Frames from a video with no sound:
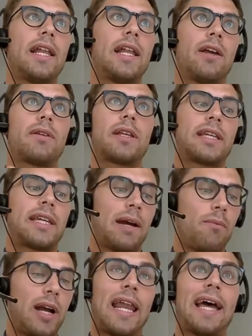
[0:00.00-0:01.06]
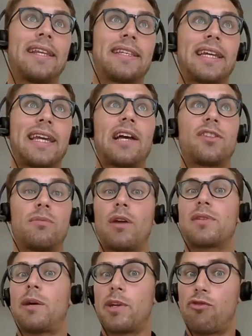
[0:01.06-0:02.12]

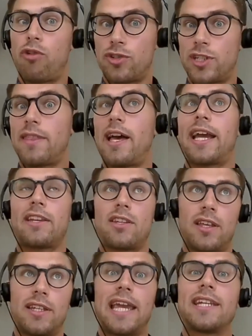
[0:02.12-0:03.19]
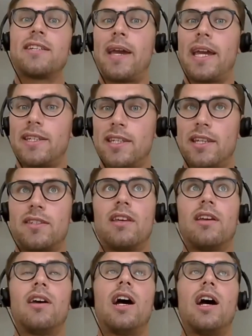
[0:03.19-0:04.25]
Sometimes can we cross-check that against other databases?
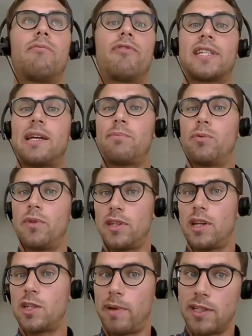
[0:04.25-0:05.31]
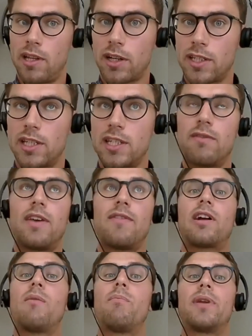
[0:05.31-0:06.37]
For example, with the Science-Based Targets Initiative, if a
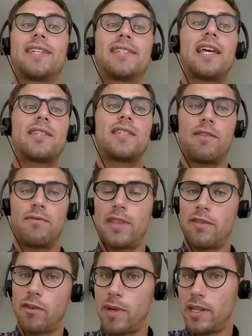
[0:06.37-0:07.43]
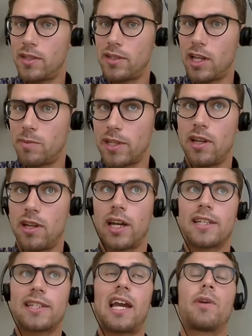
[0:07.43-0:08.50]
company says they've committed to science-based
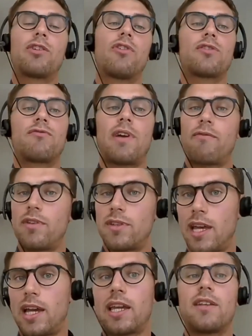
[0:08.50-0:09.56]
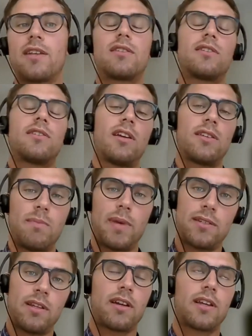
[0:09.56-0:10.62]
targets, can we cross-reference that against the
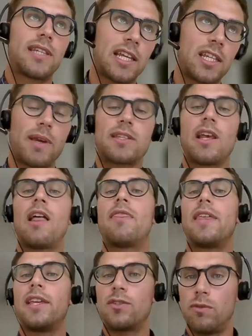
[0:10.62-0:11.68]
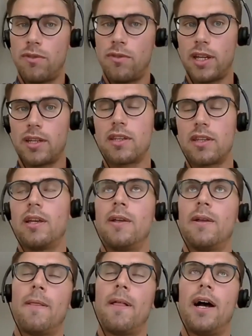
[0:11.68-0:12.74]
Science-Based Targets database? These sort of things.
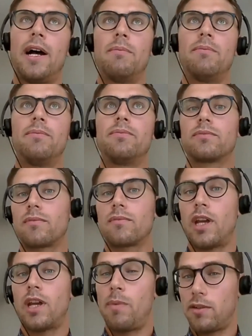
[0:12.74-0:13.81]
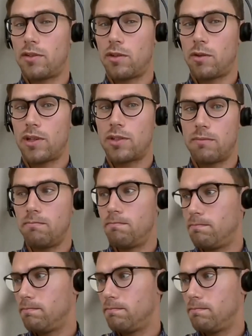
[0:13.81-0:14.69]
I hope that answers your question.